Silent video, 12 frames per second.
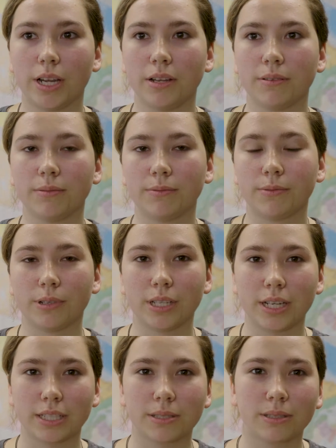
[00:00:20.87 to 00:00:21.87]
and for the
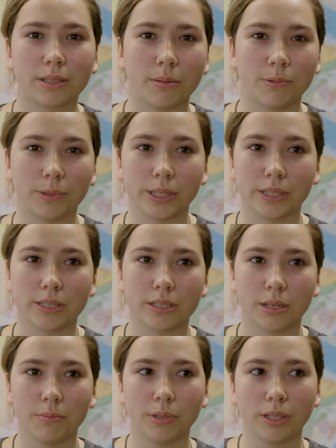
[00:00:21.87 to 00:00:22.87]
next couple
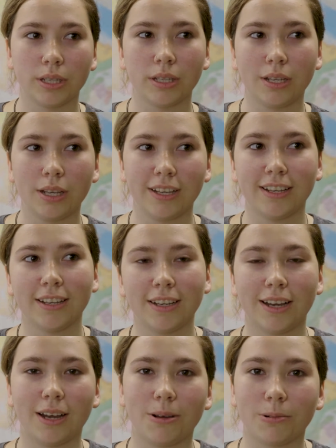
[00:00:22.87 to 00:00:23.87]
years, I'll be
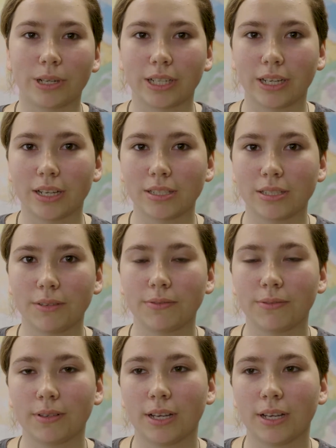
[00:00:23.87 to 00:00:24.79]
uh, working on stuff.